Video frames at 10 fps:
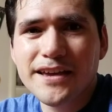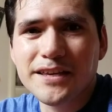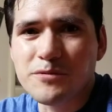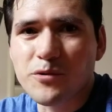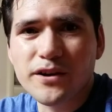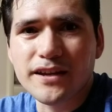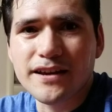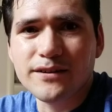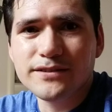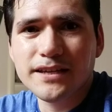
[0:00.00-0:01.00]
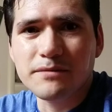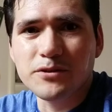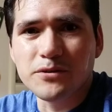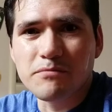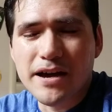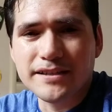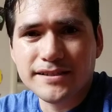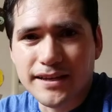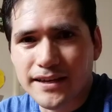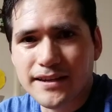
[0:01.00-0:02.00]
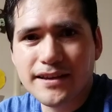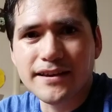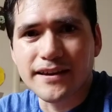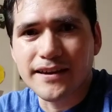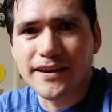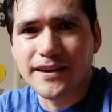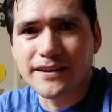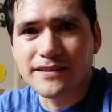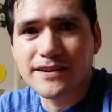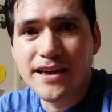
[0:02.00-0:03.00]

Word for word: keep working out, keep your mind sane, and